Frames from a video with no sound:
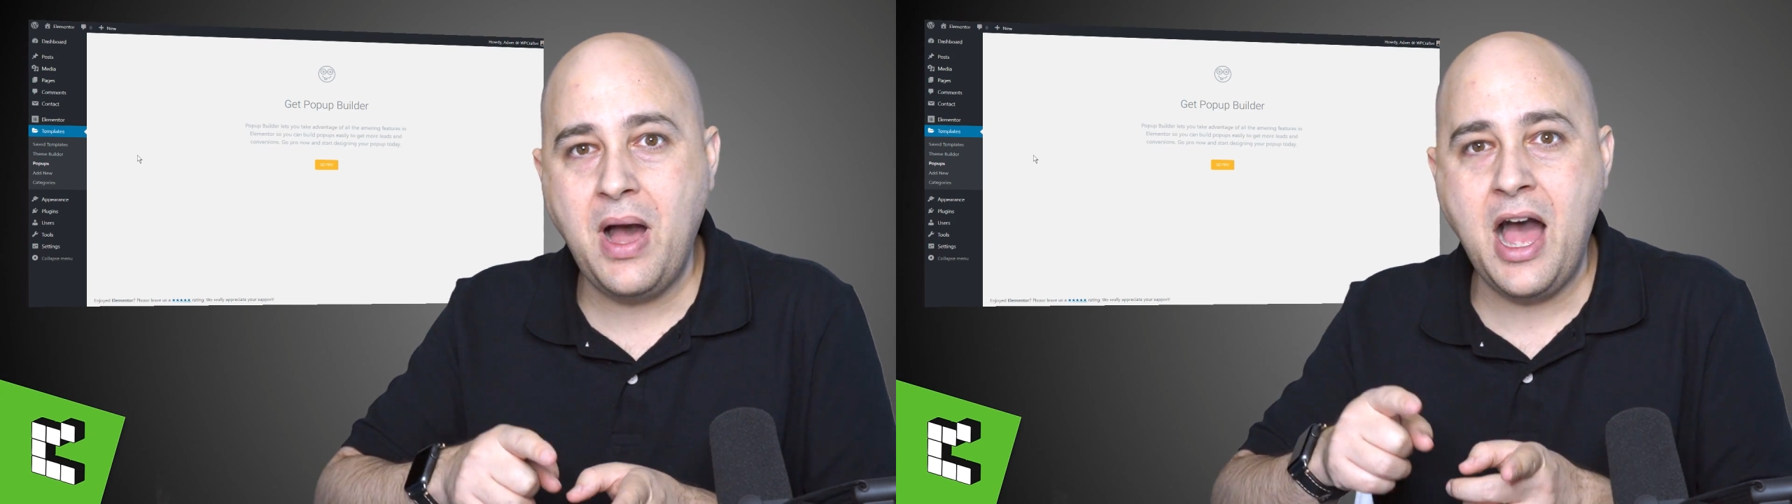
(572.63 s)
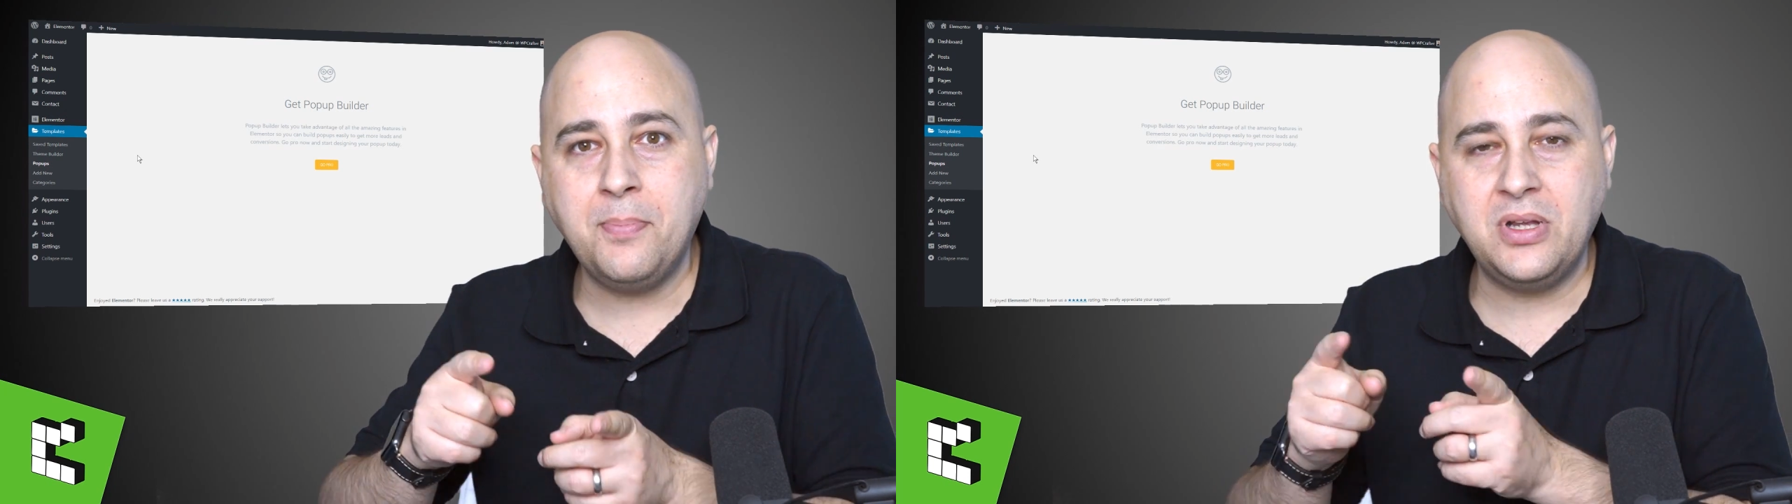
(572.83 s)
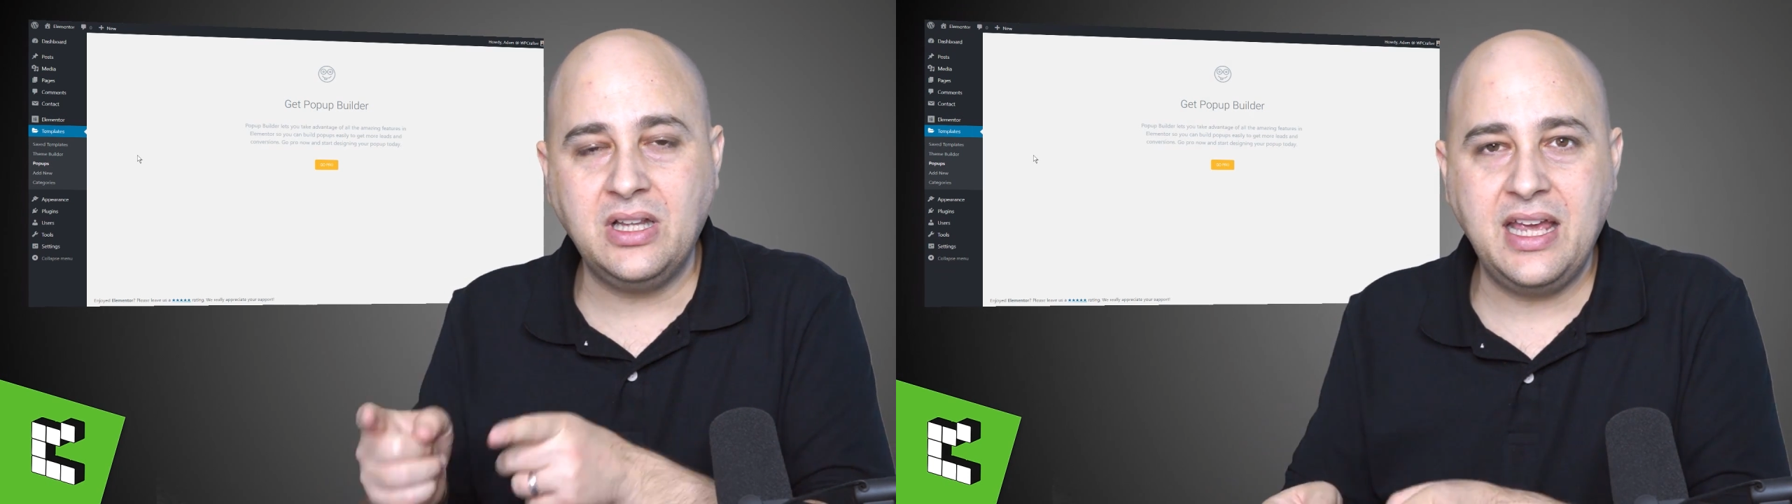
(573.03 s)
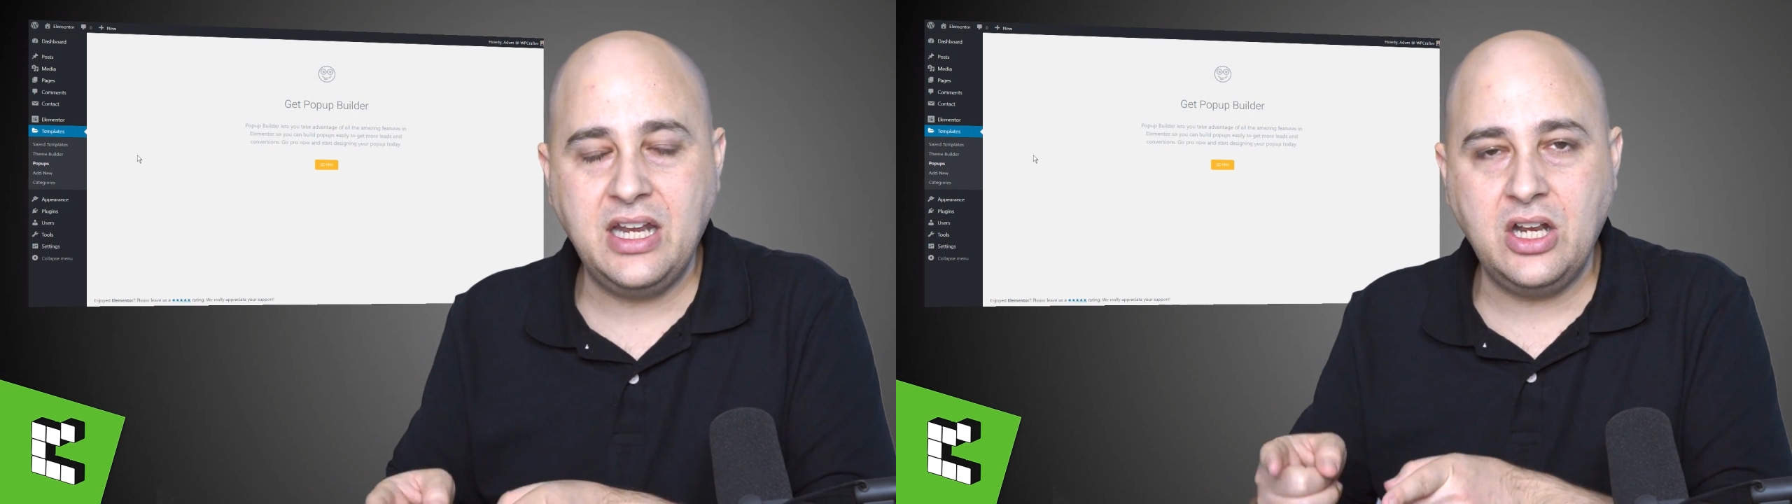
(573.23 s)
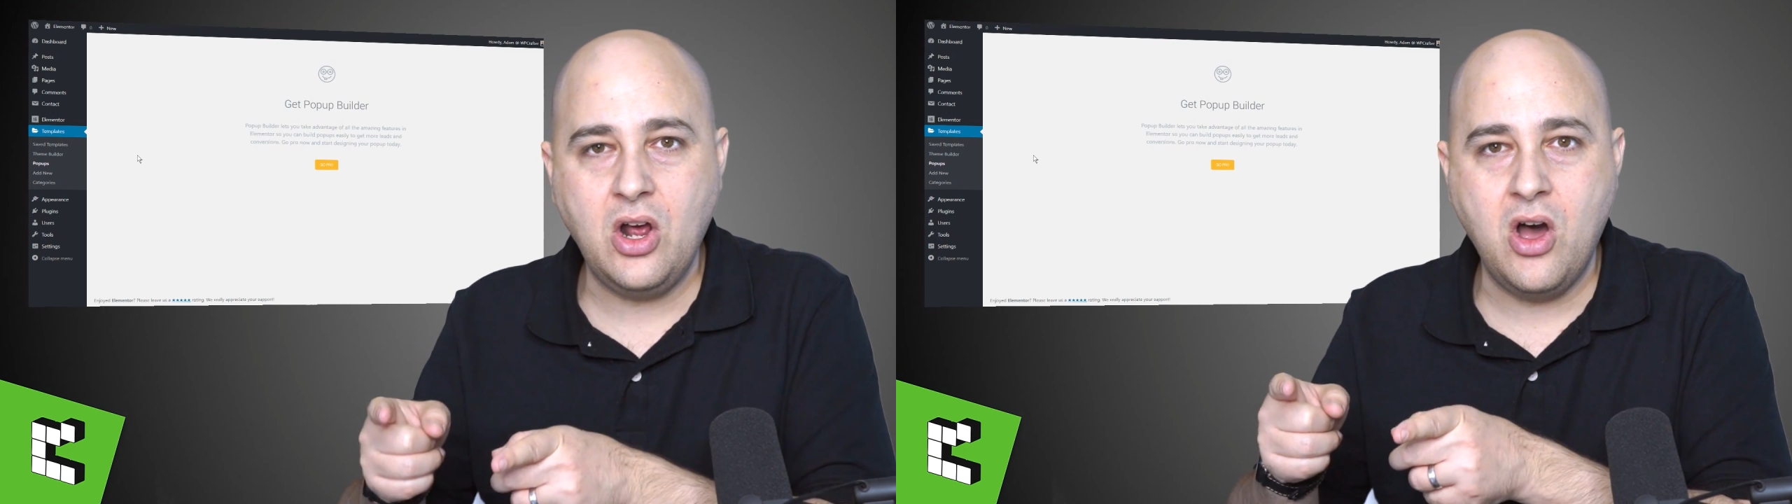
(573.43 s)

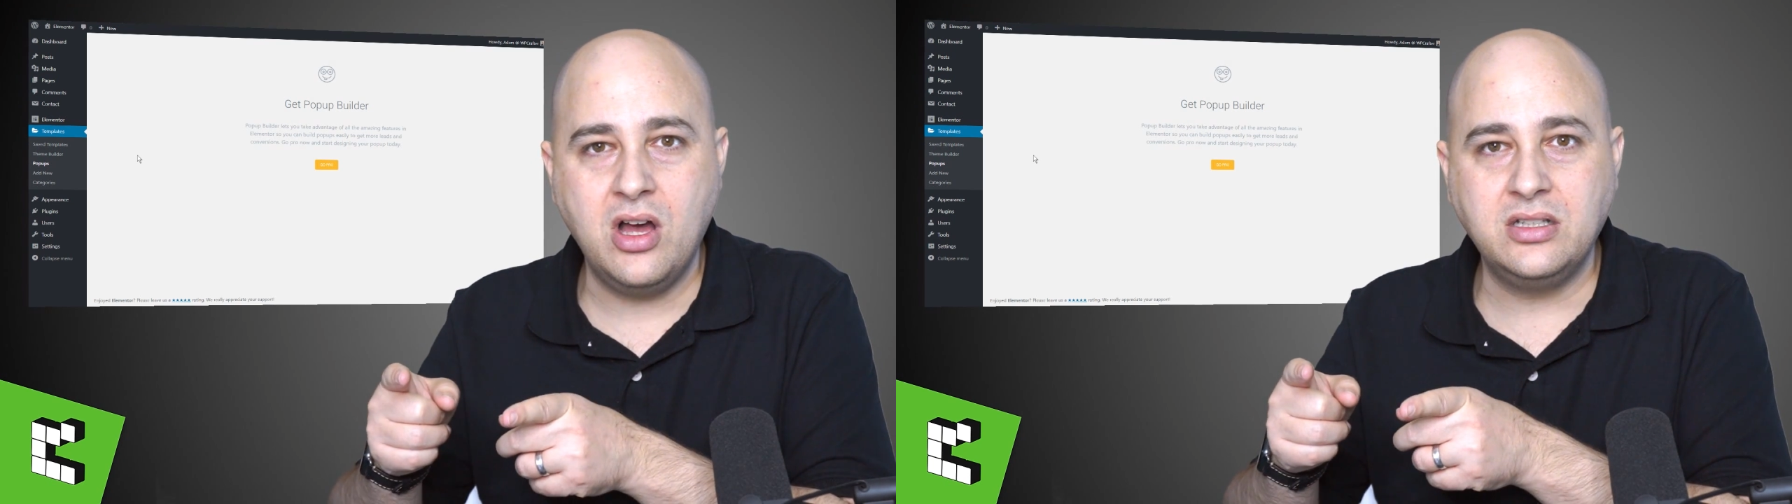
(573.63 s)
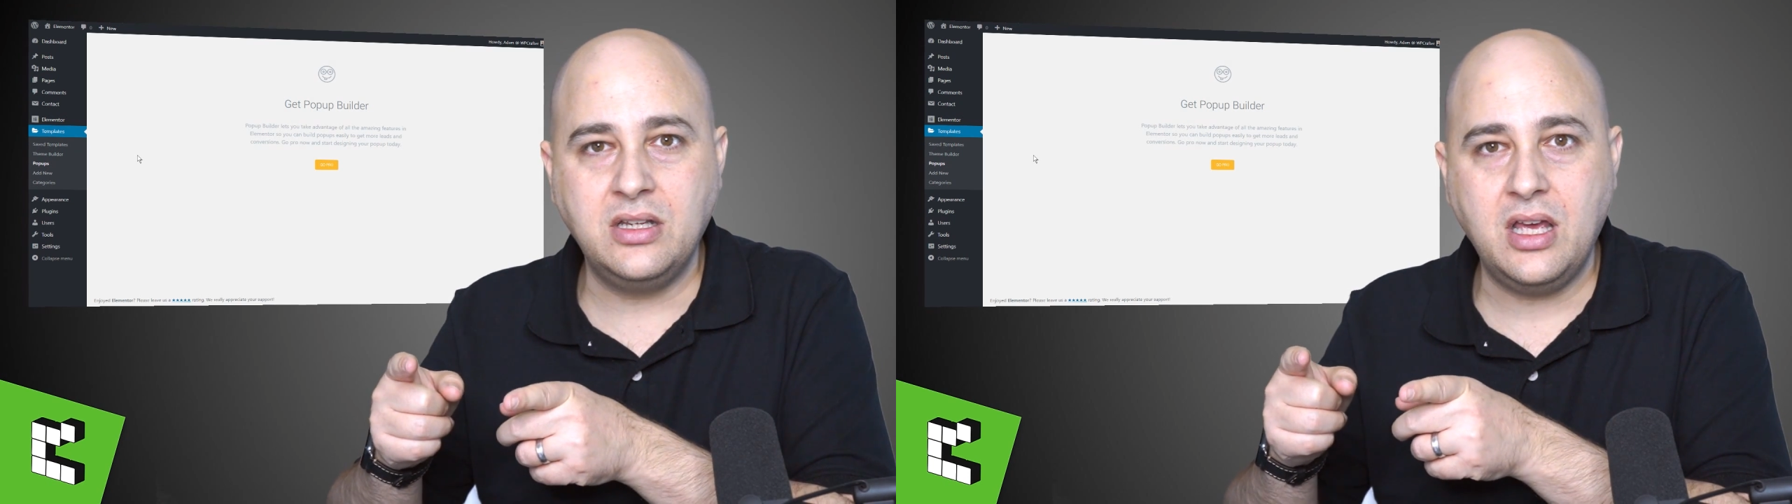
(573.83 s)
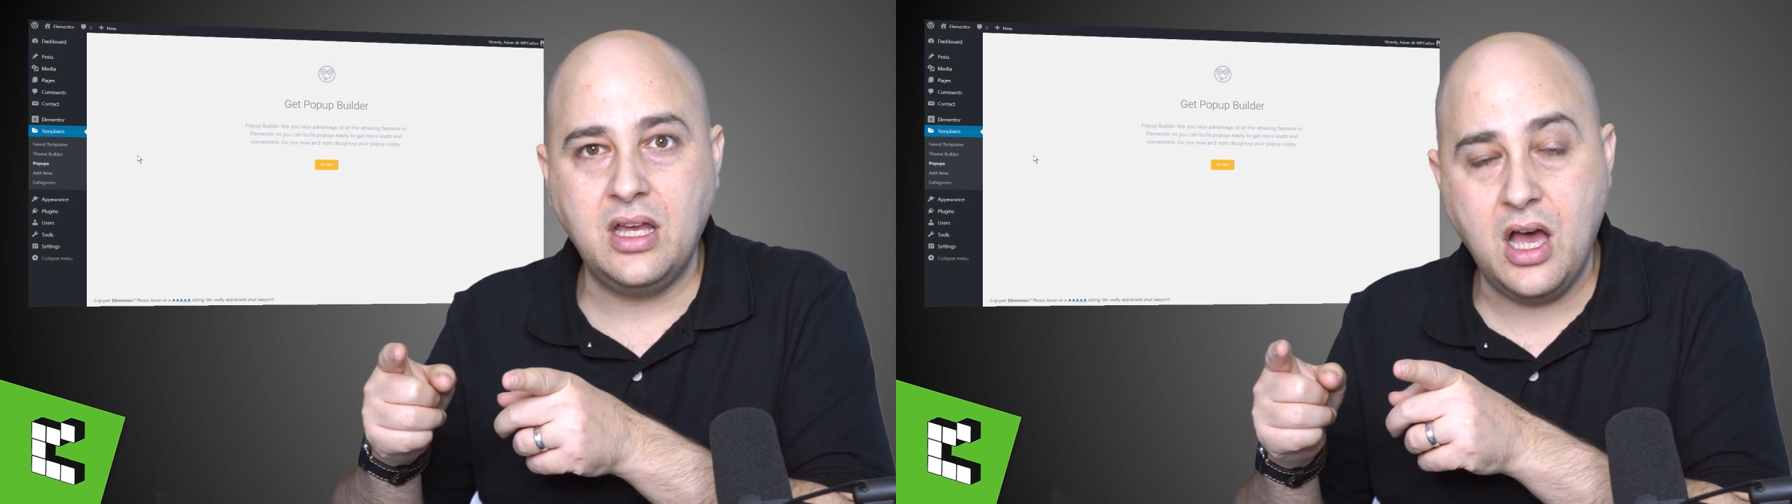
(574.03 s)
populate it on